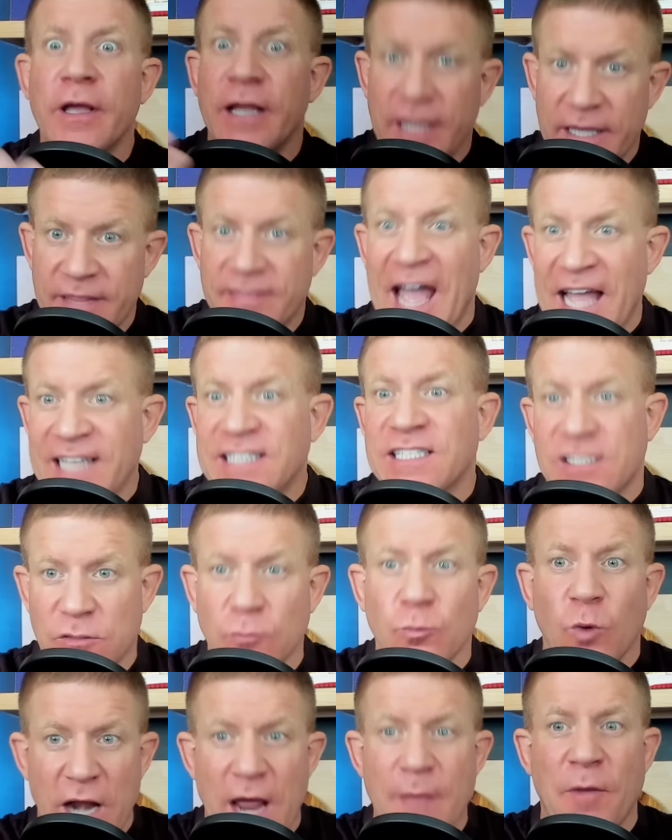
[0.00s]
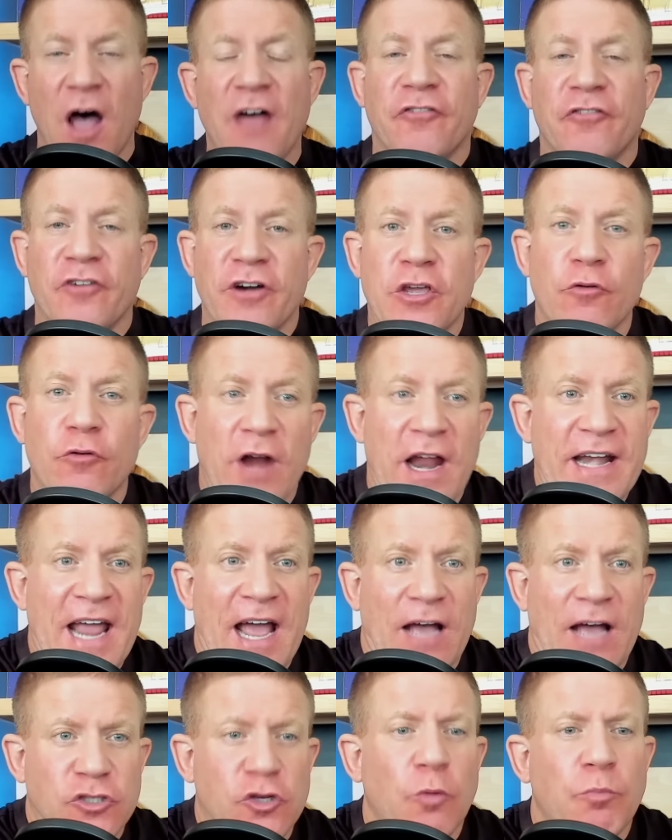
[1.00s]
That's what I'm offering you right
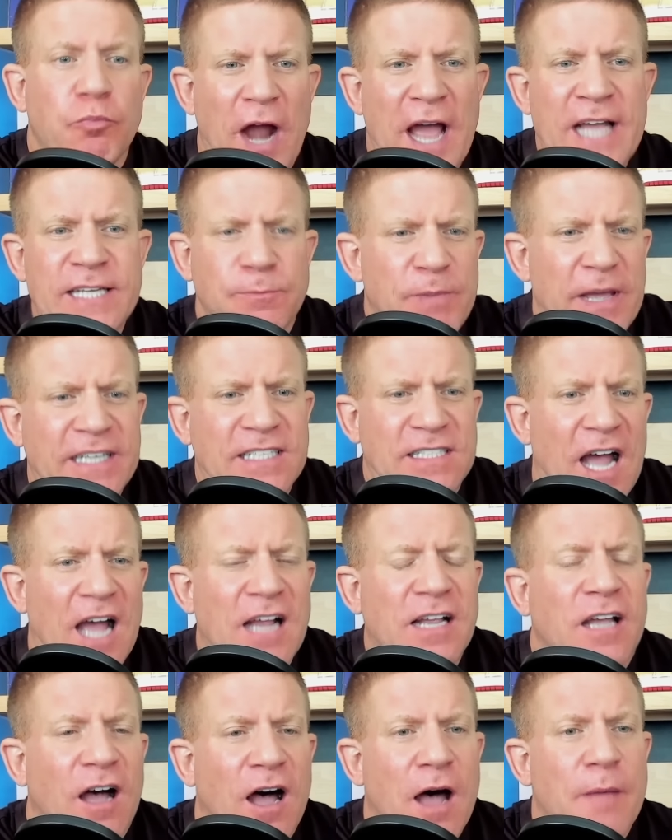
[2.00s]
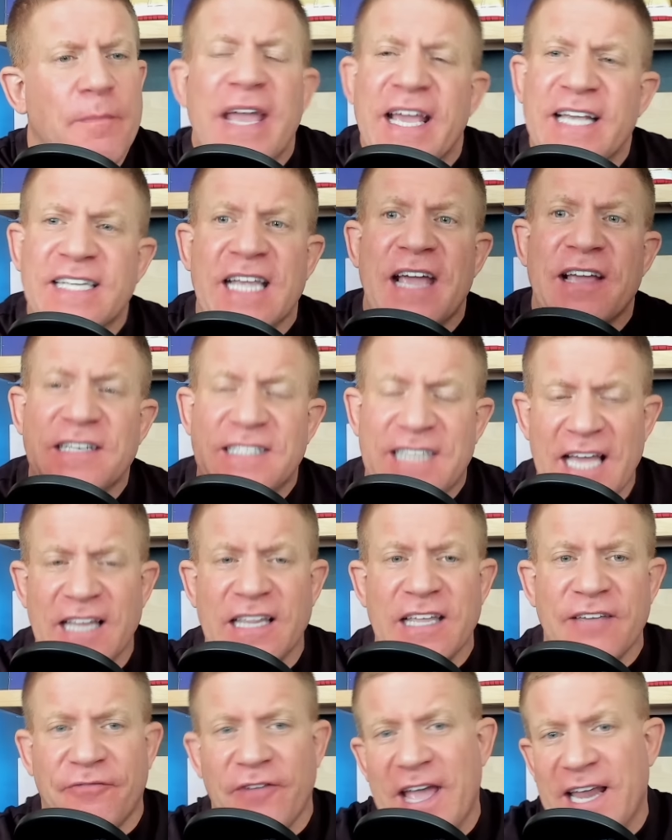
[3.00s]
now. So PrizePicks.com is a
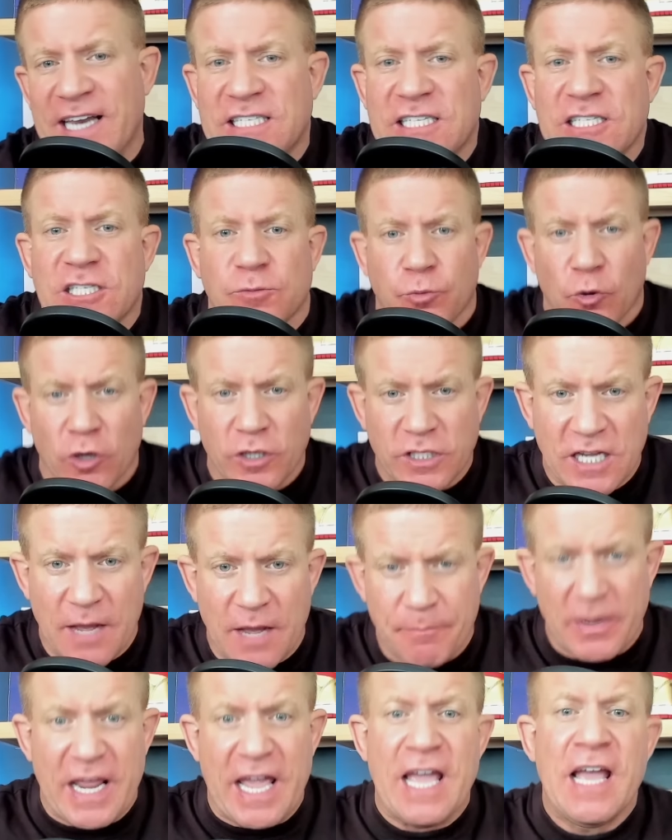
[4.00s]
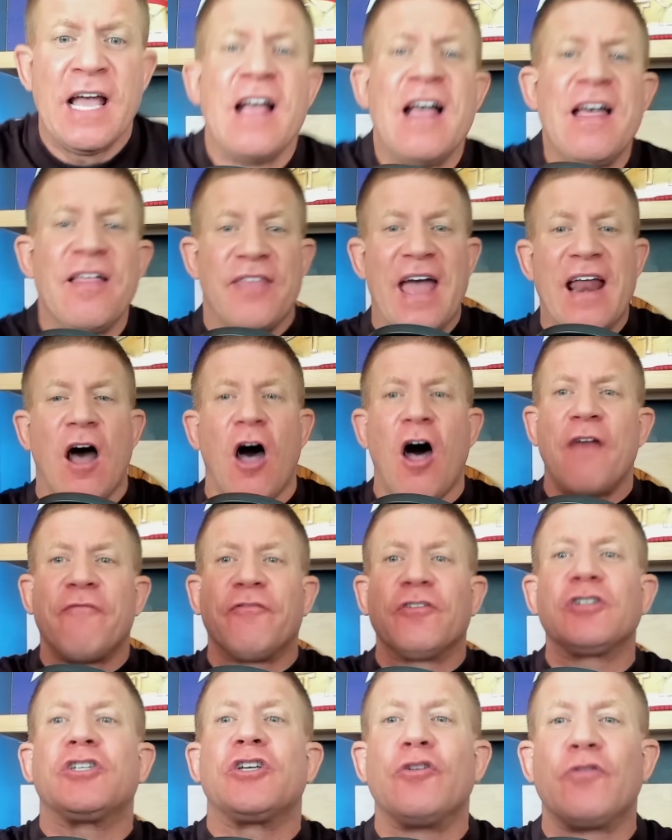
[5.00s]
daily fantasy sports company that
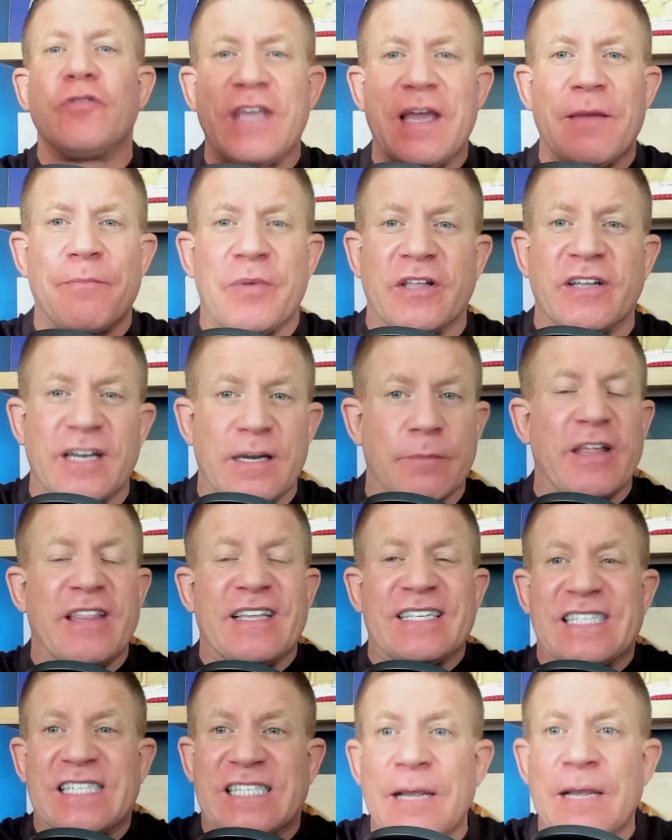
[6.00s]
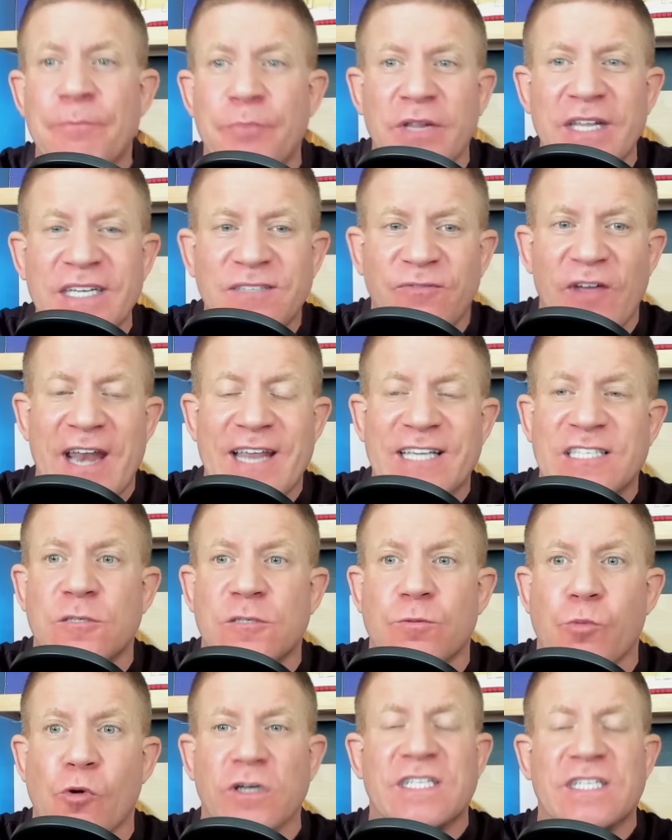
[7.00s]
offers you the ability to play the simplest fantasy
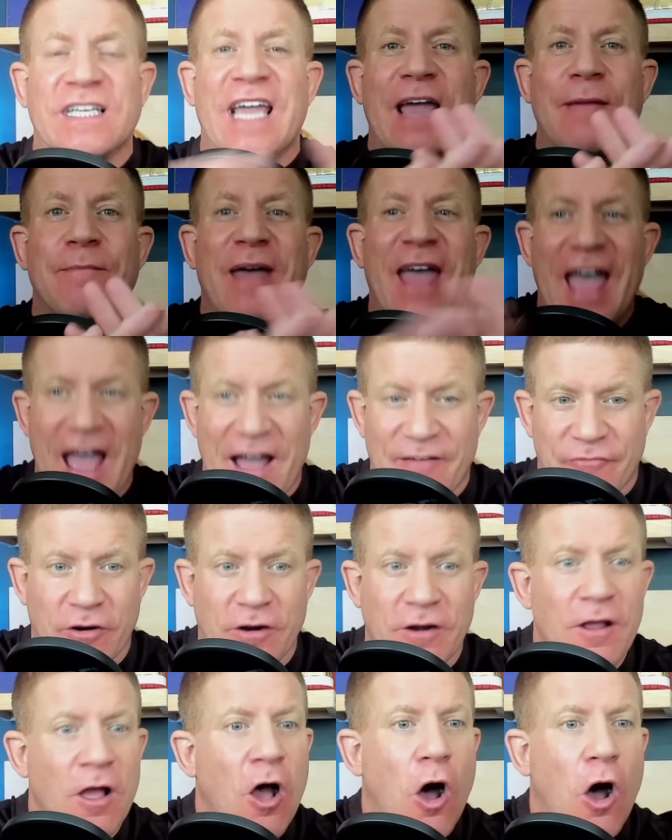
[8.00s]
sports game ever.